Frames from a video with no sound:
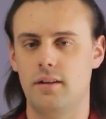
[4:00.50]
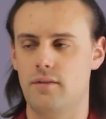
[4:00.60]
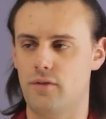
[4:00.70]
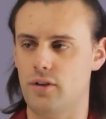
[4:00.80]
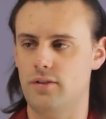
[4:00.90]

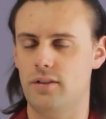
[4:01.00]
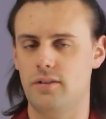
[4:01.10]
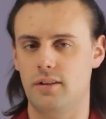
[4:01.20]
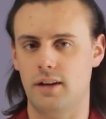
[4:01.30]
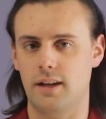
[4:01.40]

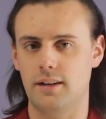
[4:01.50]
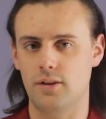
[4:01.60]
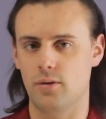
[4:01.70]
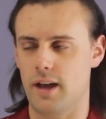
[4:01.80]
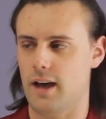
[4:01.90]
versus an
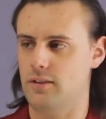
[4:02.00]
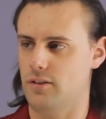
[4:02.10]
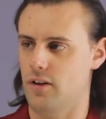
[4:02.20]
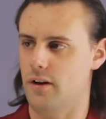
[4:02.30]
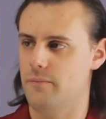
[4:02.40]
ideal gas
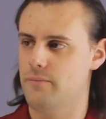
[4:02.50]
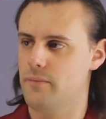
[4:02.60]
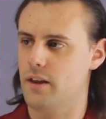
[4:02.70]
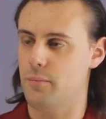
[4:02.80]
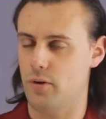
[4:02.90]
law
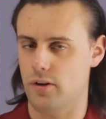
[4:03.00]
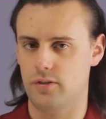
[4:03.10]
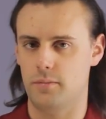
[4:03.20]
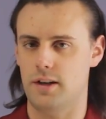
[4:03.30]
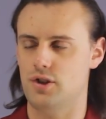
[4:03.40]

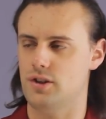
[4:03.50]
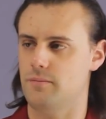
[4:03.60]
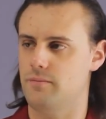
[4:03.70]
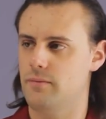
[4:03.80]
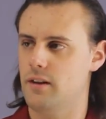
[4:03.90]

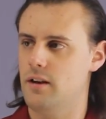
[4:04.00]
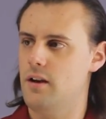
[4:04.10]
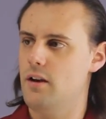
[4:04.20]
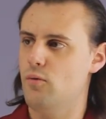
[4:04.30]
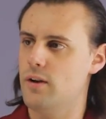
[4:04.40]
approximation.
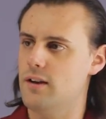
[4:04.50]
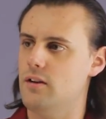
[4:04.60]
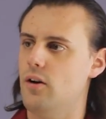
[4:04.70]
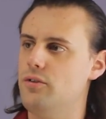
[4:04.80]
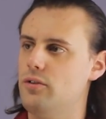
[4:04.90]
We can
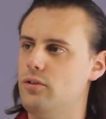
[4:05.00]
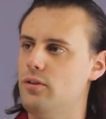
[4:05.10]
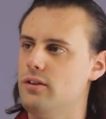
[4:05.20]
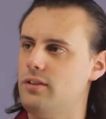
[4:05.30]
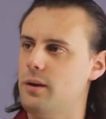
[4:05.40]
also do
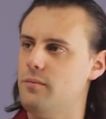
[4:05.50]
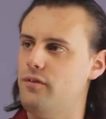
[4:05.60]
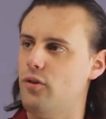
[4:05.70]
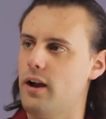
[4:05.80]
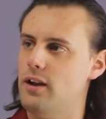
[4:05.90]
the same
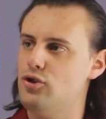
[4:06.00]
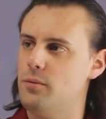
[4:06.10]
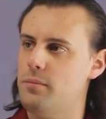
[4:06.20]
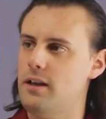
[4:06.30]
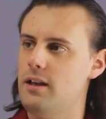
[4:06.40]
for
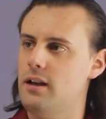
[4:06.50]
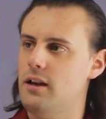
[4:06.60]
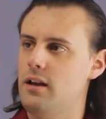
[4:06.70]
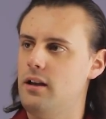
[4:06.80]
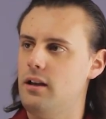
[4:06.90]
entropy,
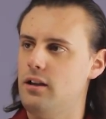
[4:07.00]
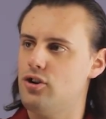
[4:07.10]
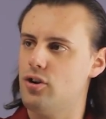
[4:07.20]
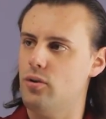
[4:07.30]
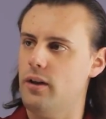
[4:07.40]

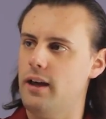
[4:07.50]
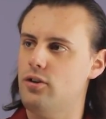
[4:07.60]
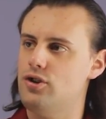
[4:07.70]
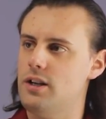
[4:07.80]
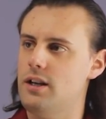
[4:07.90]
internal
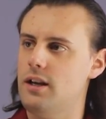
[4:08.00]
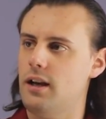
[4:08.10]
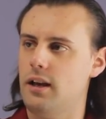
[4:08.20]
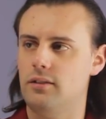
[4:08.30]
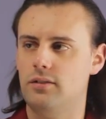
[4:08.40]
energy,
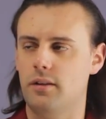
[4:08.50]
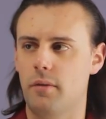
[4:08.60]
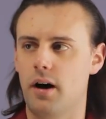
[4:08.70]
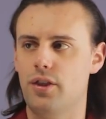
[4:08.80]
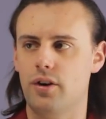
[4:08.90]
and
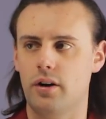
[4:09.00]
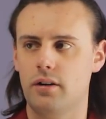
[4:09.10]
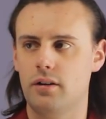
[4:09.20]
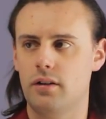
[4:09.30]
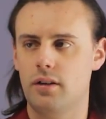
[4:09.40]
some other
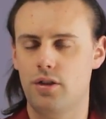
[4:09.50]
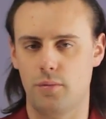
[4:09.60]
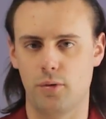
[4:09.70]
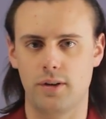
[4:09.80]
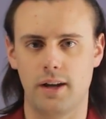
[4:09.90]

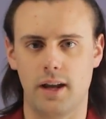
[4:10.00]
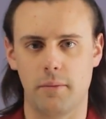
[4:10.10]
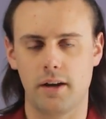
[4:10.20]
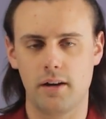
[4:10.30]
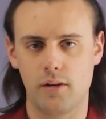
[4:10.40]

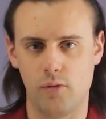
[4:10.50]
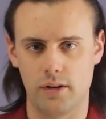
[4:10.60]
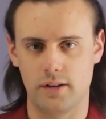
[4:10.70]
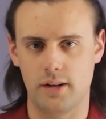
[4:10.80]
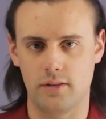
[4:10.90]
thermodynamic
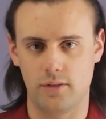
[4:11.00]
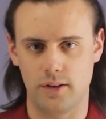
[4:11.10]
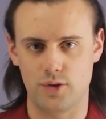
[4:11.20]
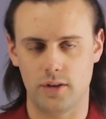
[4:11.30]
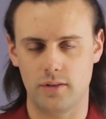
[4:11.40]
quantities of
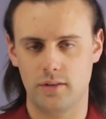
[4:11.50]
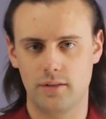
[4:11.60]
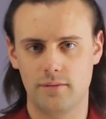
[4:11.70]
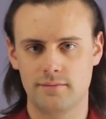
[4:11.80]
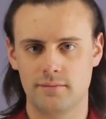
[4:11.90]
interest.
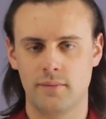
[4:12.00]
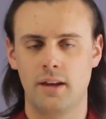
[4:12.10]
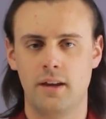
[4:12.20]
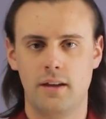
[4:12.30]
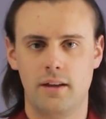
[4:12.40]

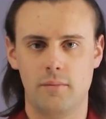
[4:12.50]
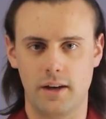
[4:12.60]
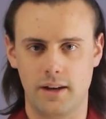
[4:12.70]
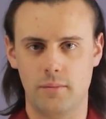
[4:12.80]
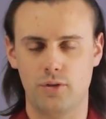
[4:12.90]
My
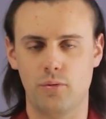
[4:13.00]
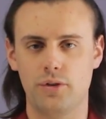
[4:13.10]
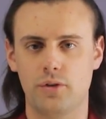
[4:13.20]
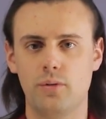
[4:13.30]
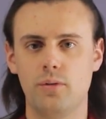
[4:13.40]
name is
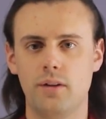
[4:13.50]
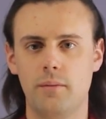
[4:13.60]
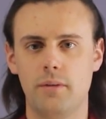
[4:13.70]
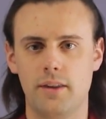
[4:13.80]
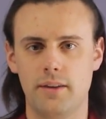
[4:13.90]
Walter Unglaub,
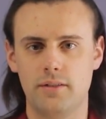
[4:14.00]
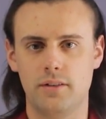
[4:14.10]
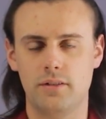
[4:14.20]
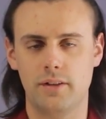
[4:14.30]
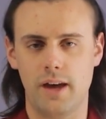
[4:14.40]
and this
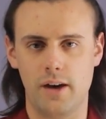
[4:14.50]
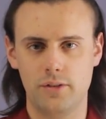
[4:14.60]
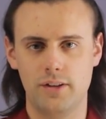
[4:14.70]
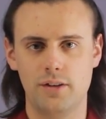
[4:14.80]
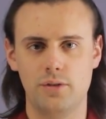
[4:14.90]
is How
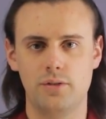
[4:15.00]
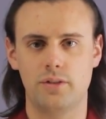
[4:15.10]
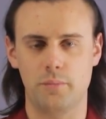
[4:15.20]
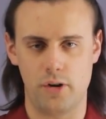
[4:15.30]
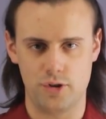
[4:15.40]
to Use
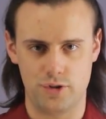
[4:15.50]
Departure